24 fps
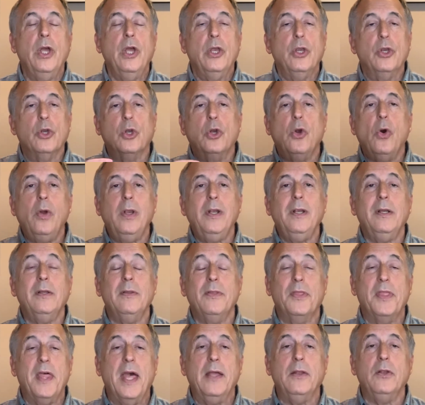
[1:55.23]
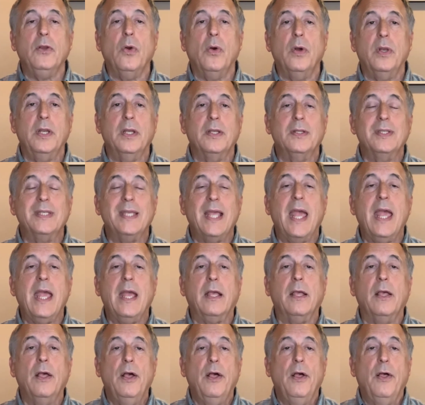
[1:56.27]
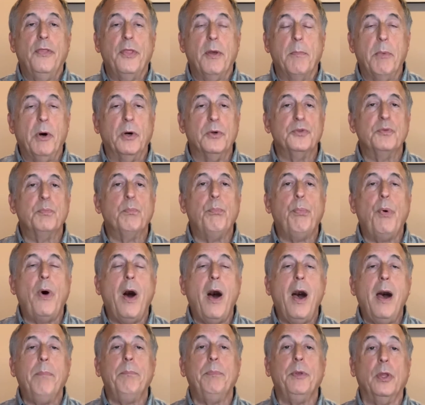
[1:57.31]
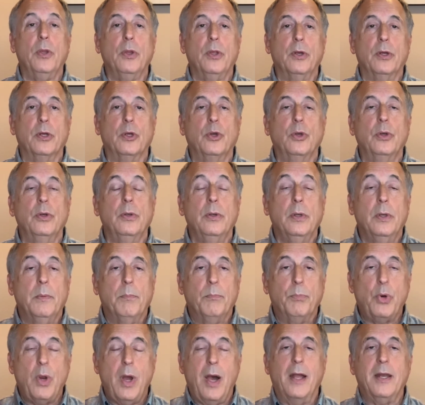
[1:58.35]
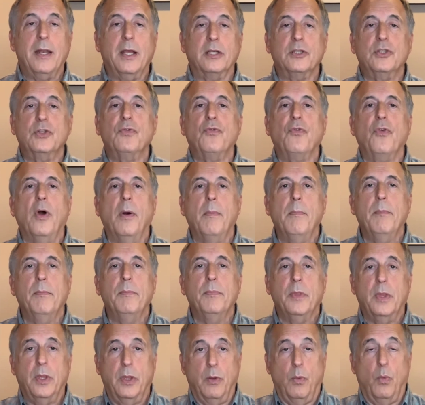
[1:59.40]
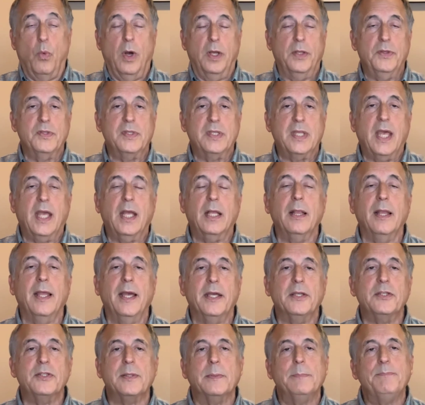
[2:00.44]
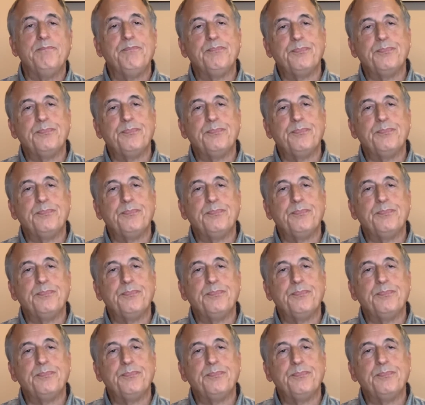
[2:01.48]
You're then going to take the most popular products from the ones they list,